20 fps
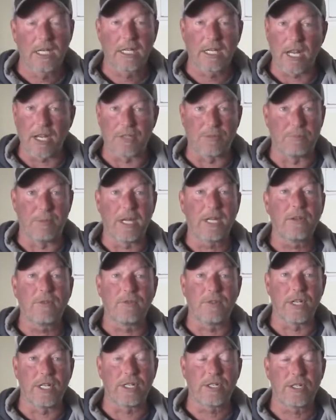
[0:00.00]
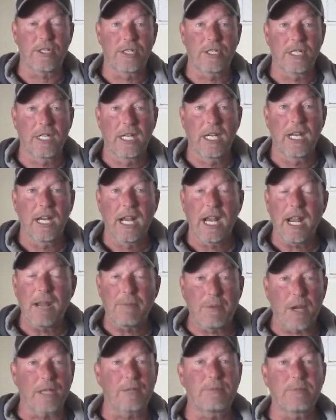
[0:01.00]
catch bigger fish,
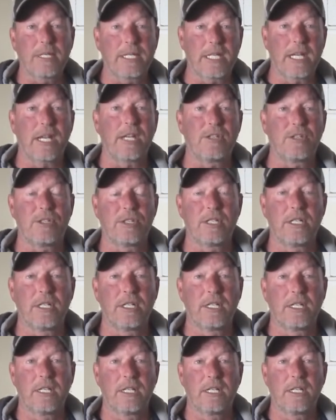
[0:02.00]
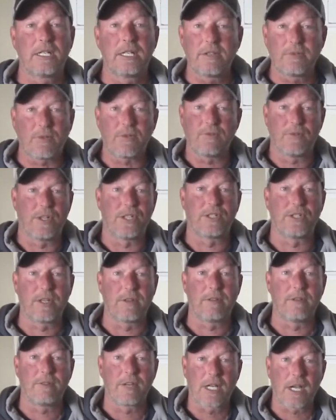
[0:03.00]
and possibly catch different fish
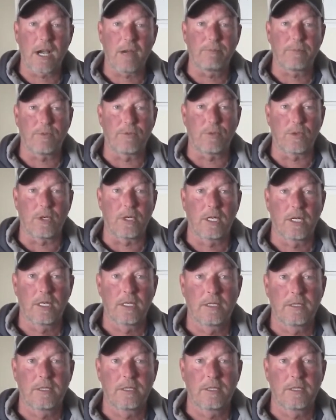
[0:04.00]
they've never caught before.